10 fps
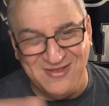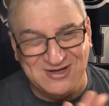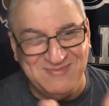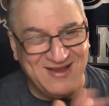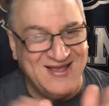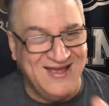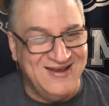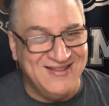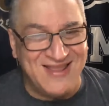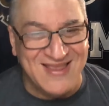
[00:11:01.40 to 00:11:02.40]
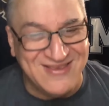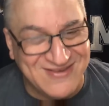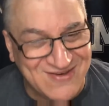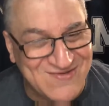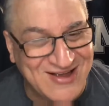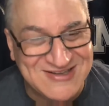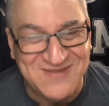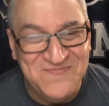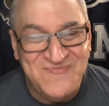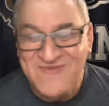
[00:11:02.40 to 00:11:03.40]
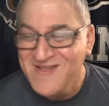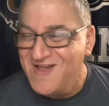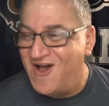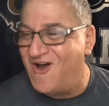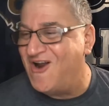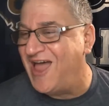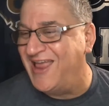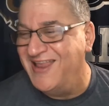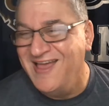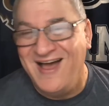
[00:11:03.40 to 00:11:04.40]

you. There's my cut. Thank you so much. All right.